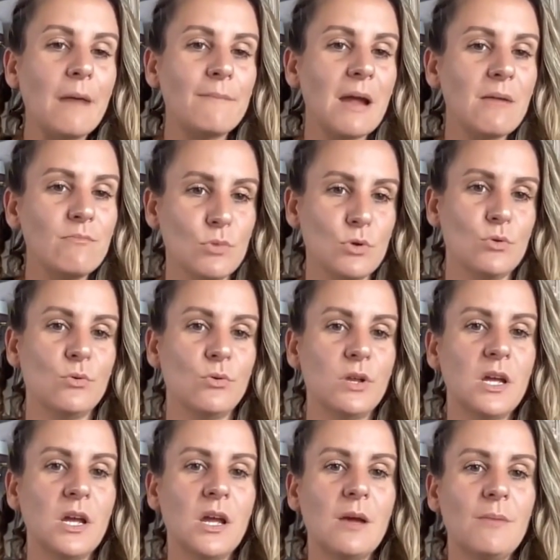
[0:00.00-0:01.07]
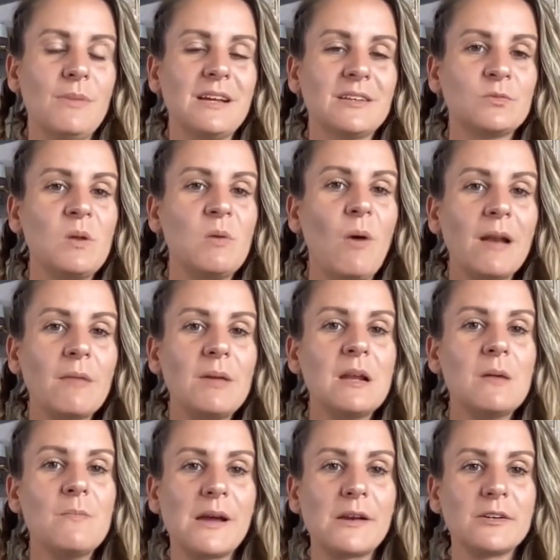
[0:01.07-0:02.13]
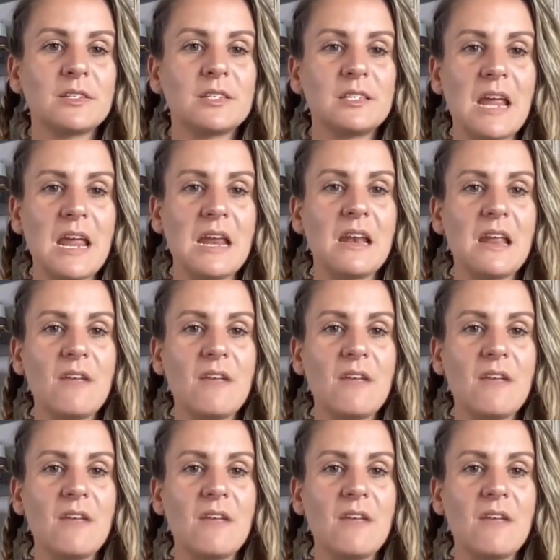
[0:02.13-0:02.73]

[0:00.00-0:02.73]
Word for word: on my mood because we want to be in a better state.